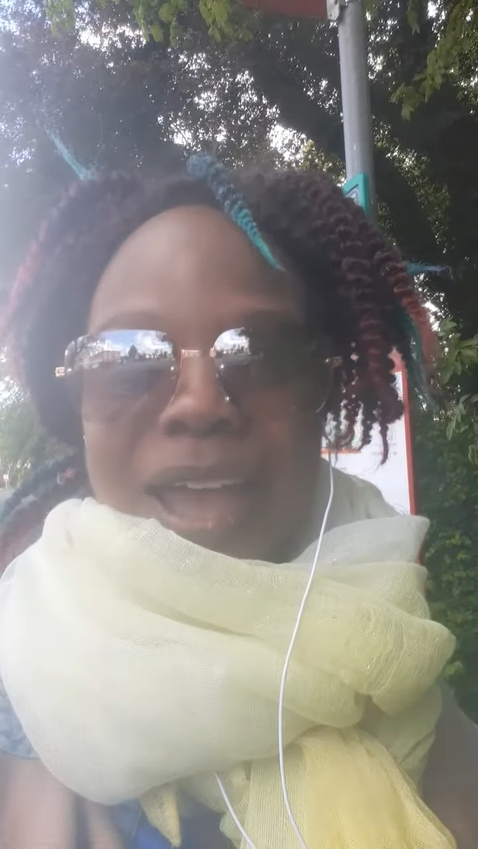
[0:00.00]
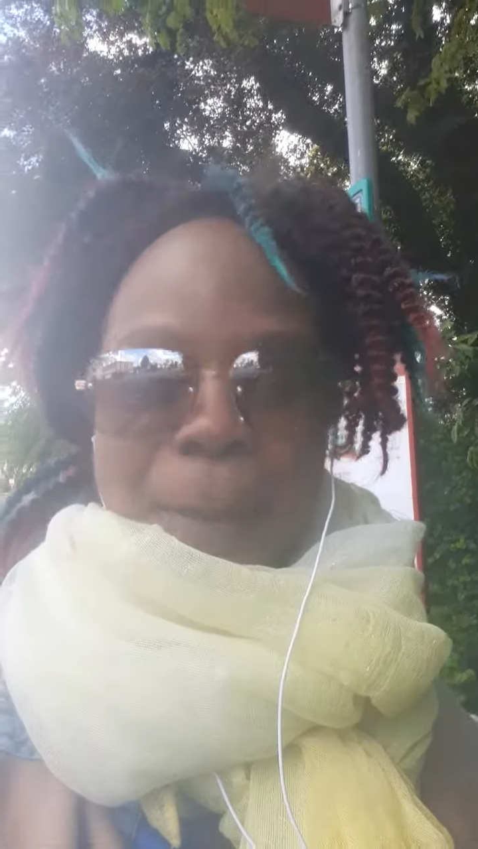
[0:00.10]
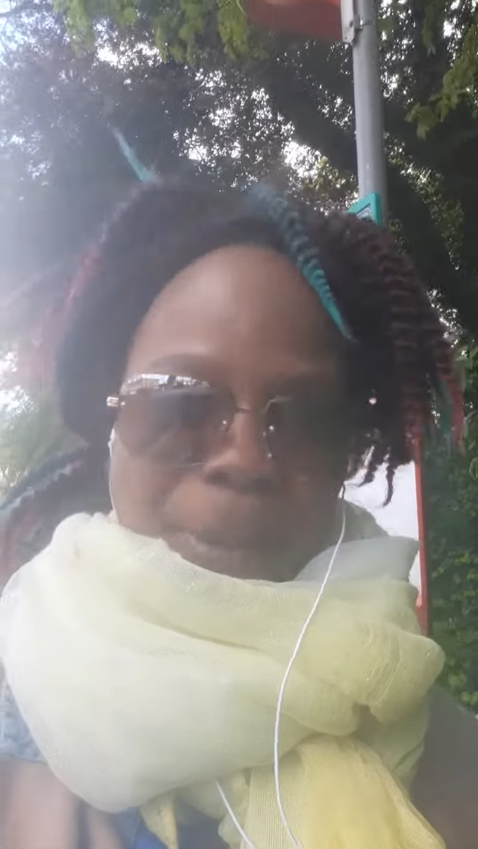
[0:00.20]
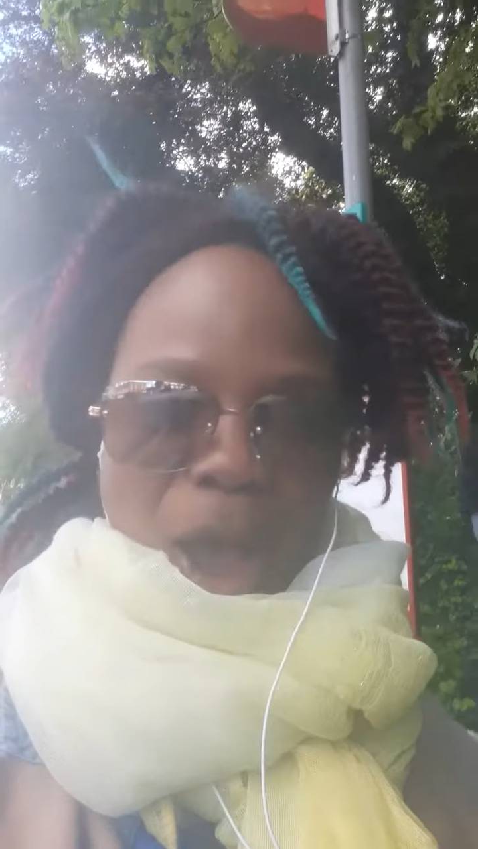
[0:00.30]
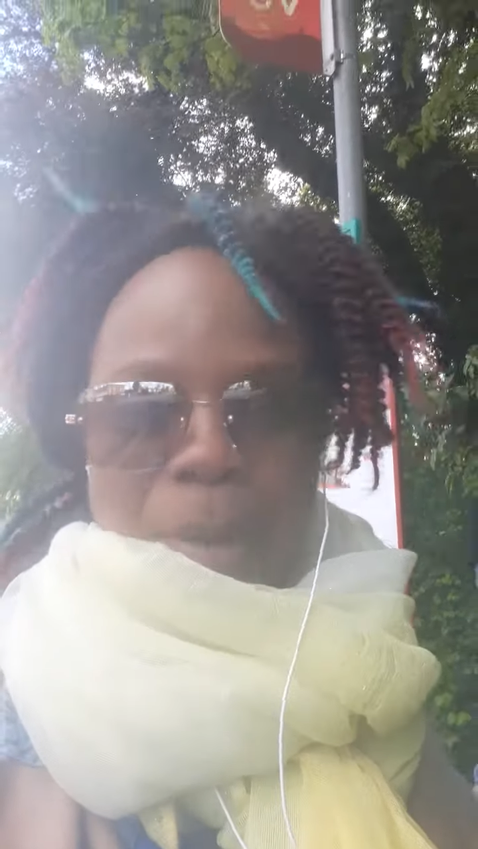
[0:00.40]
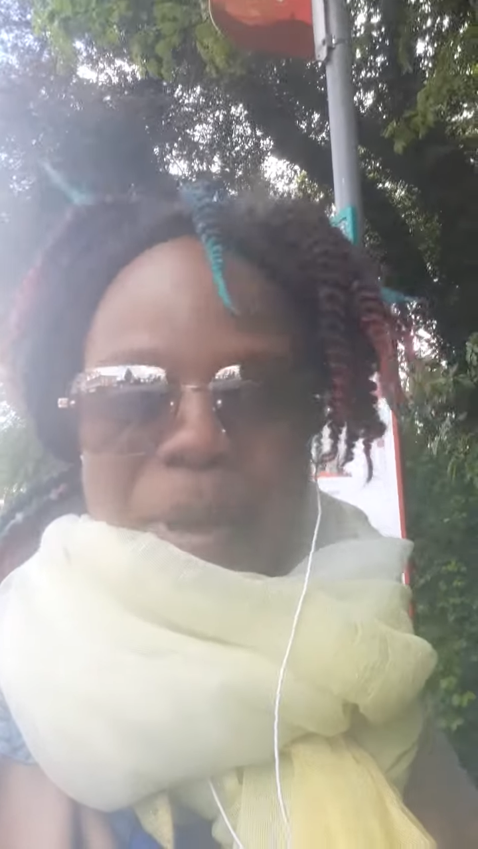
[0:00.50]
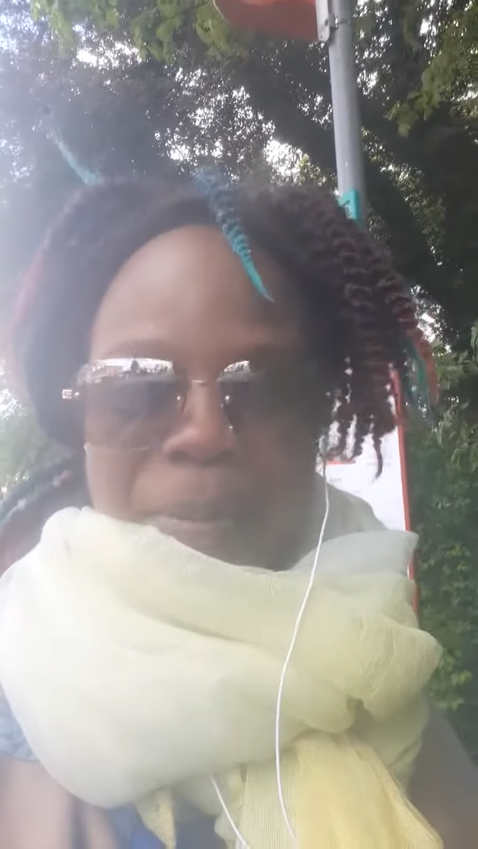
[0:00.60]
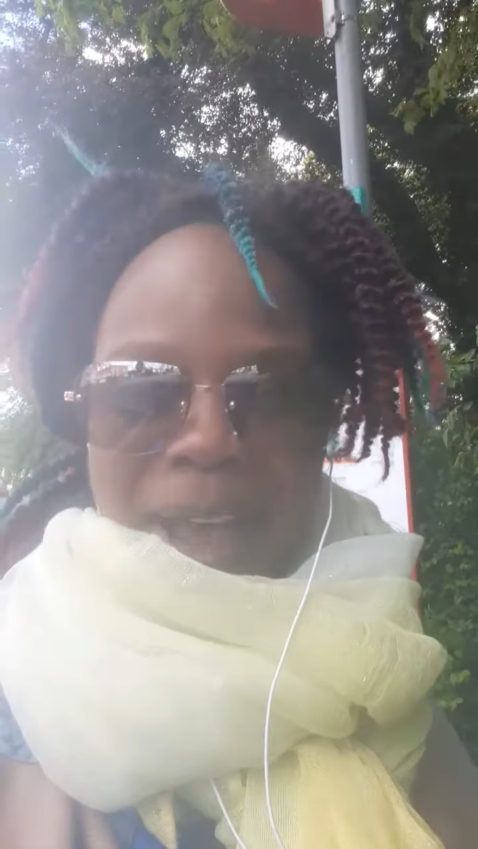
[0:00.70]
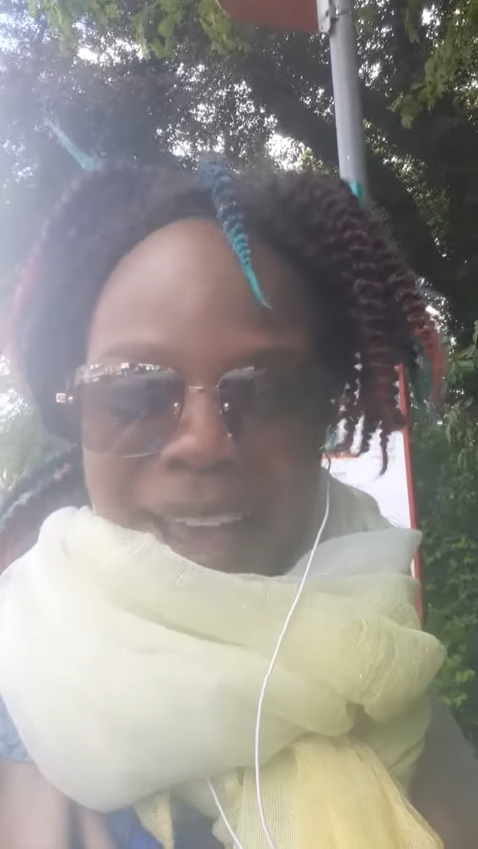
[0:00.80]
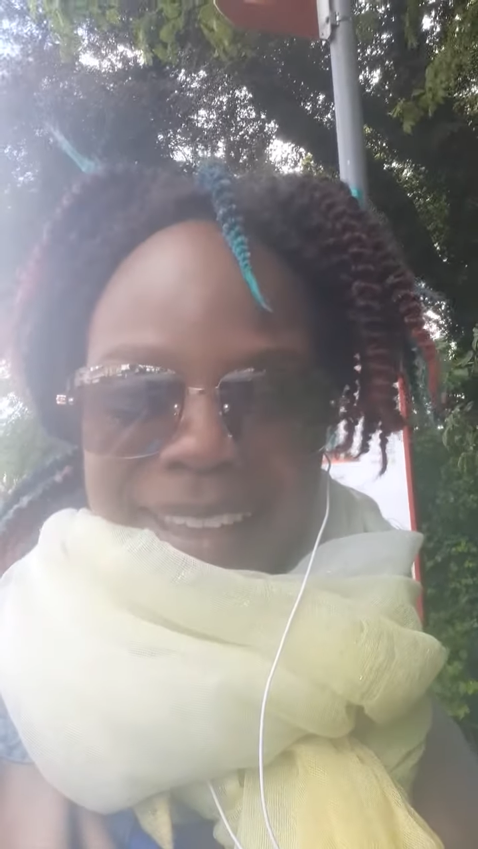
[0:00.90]
and park my
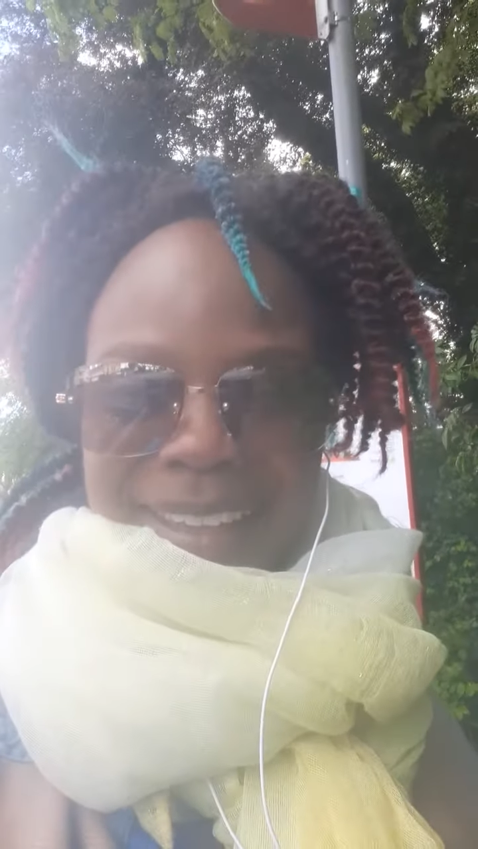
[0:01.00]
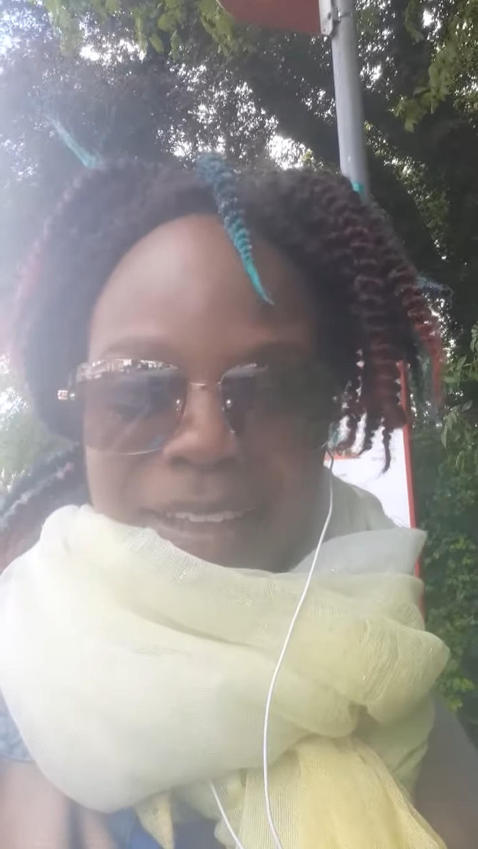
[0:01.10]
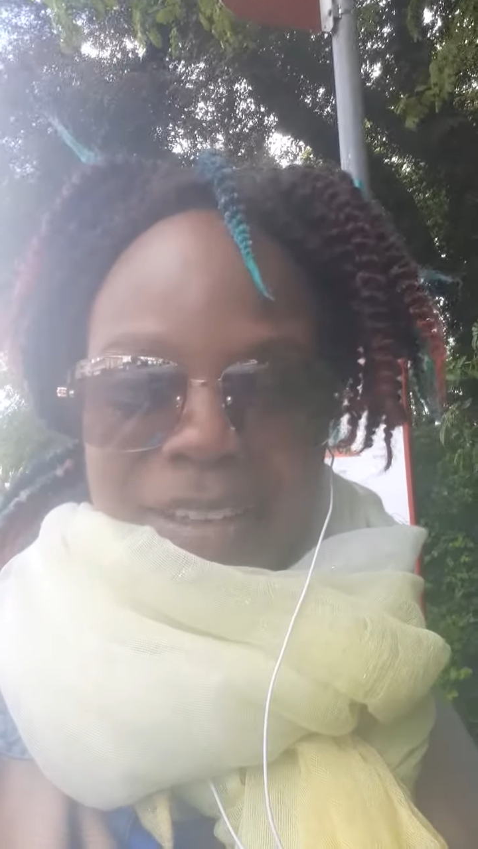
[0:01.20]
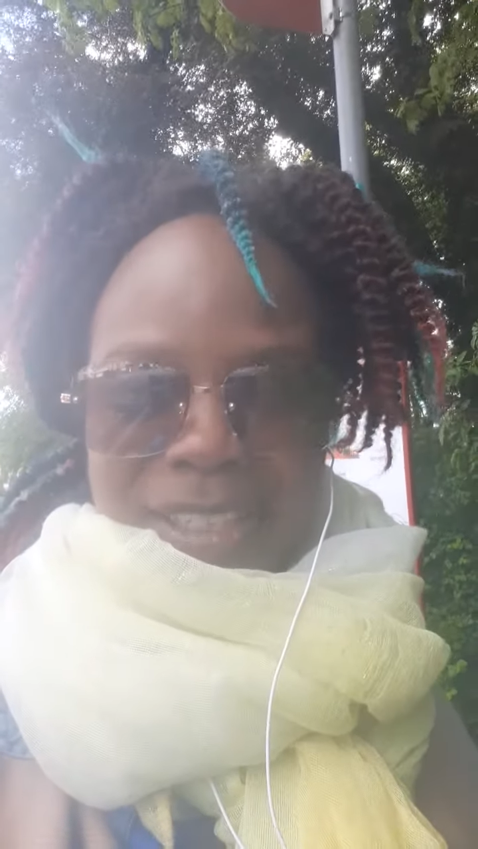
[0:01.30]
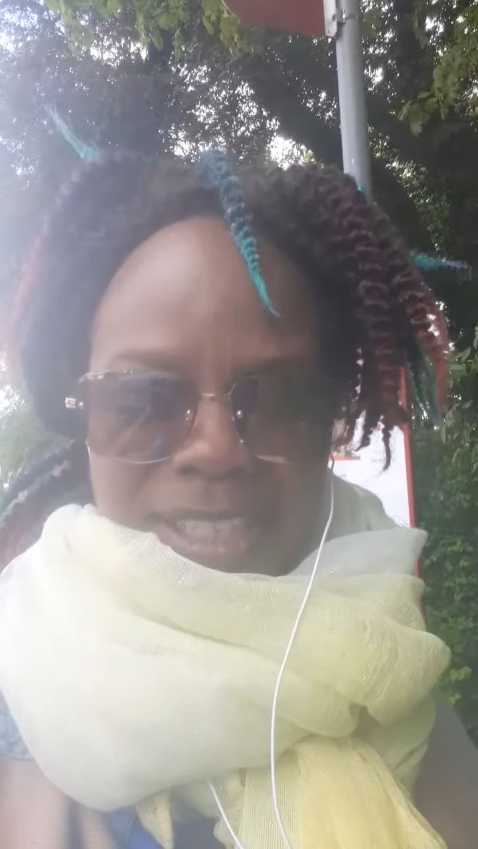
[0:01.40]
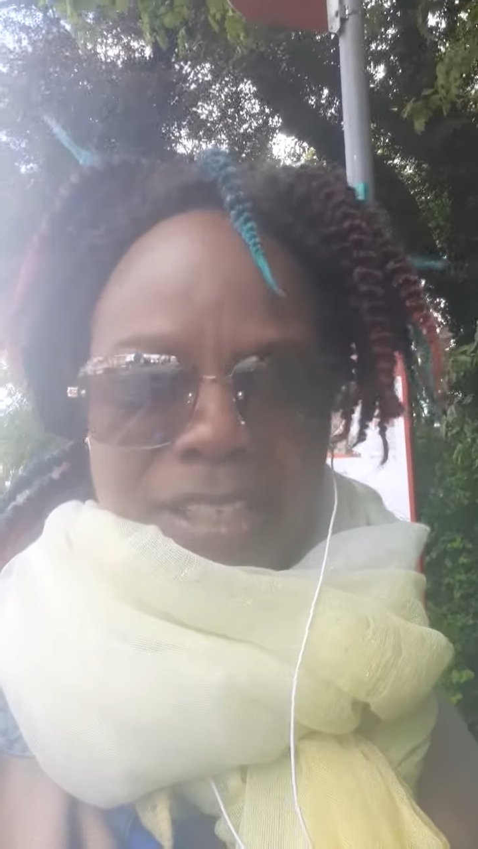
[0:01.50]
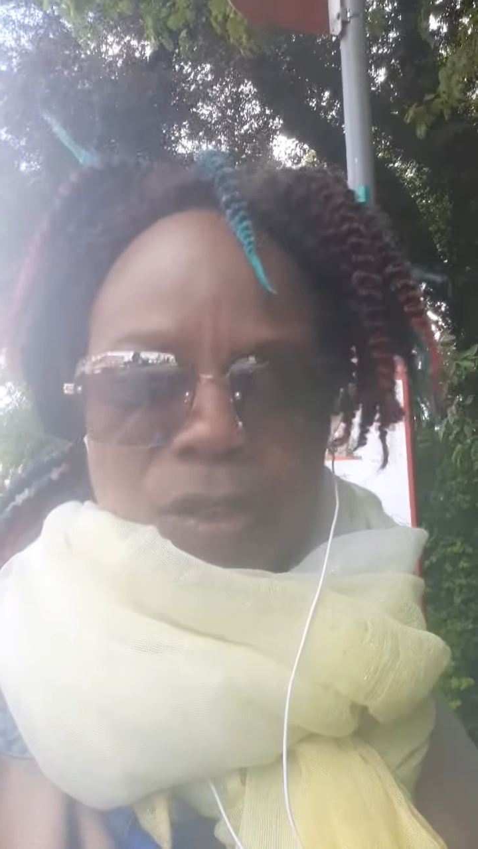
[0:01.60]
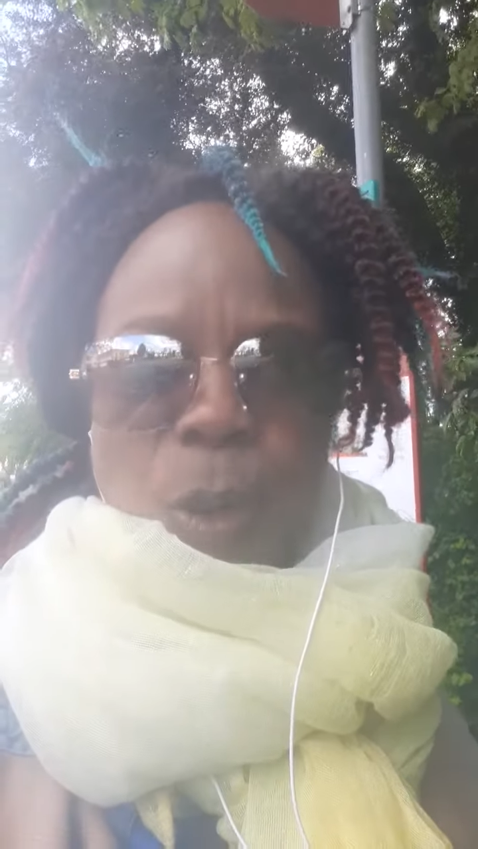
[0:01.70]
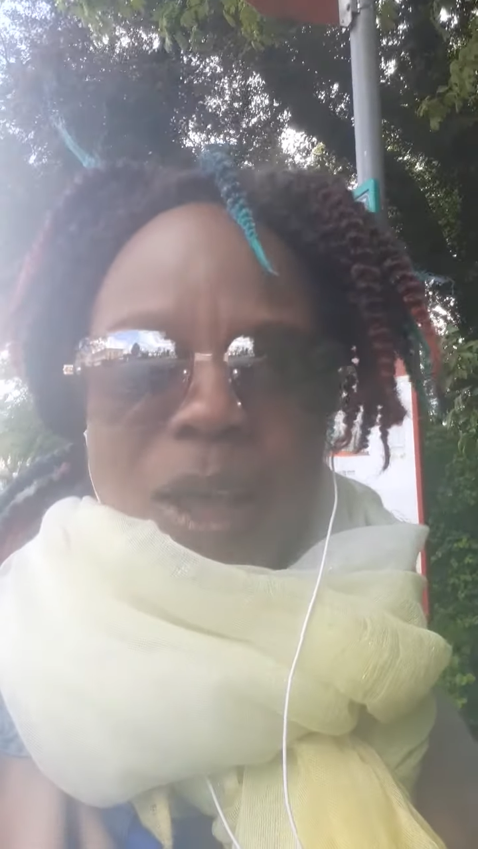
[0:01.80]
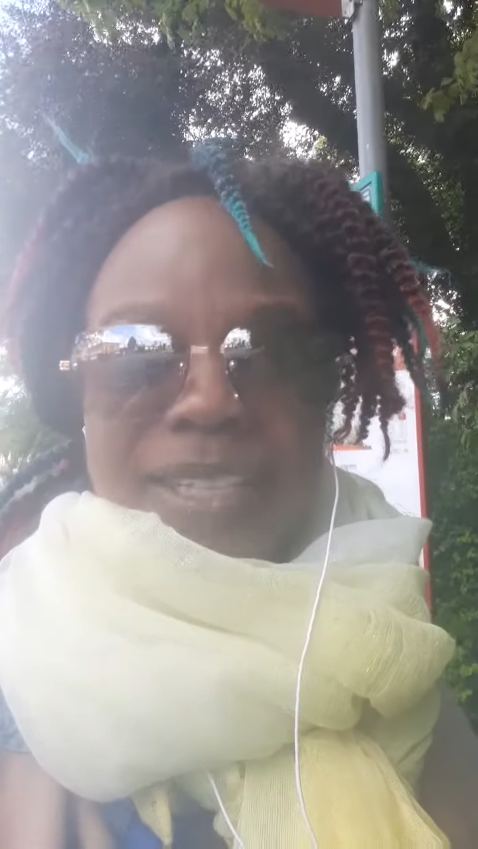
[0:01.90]
bike because it's
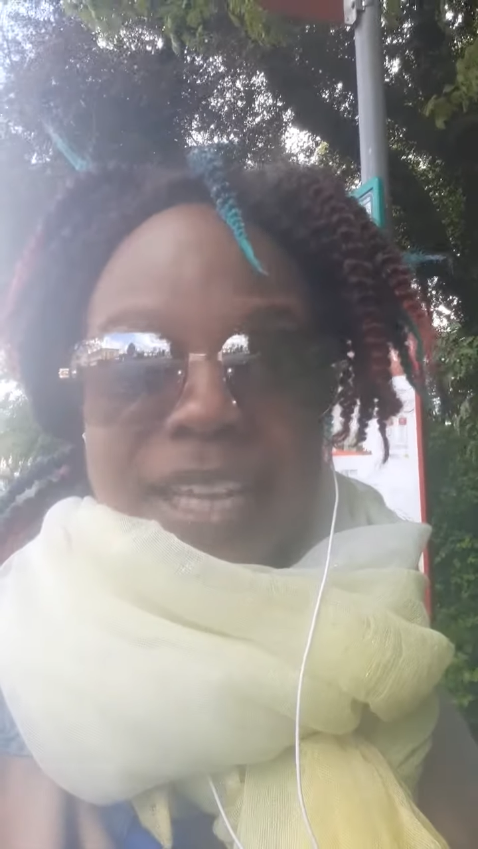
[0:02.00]
quite